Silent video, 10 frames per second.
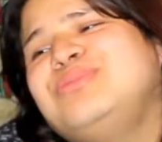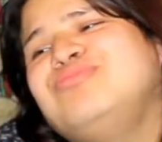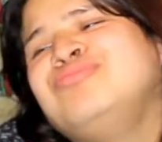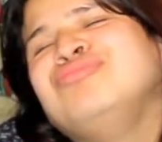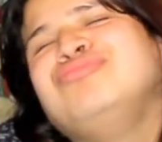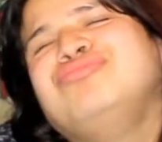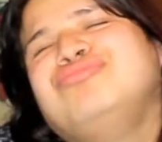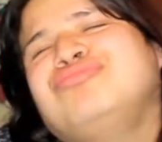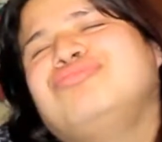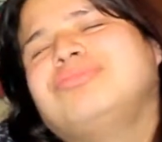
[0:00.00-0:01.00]

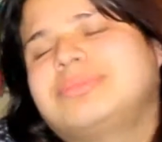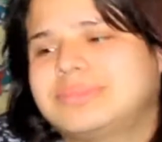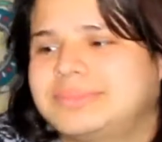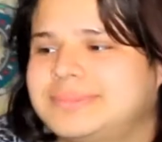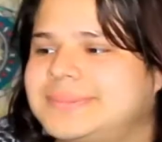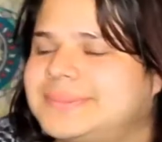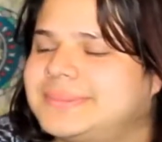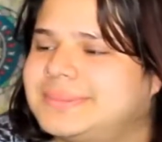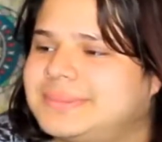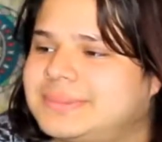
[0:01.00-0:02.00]

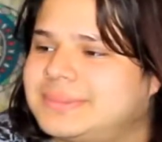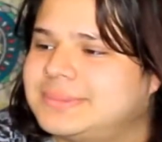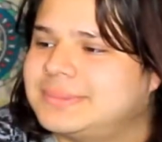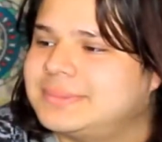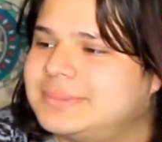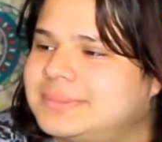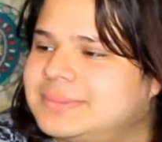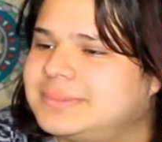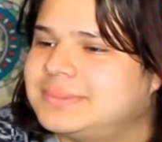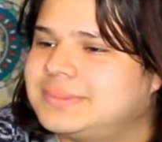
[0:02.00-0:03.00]

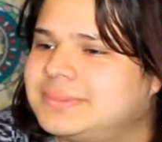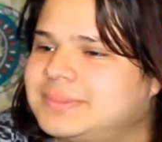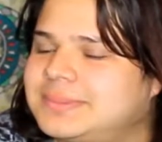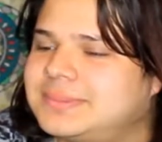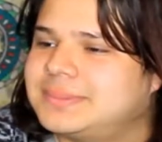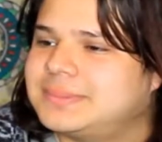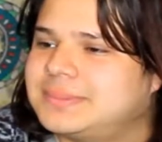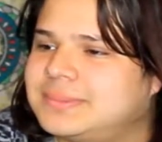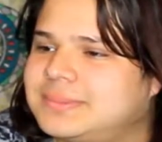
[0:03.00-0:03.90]
The person shown says nothing.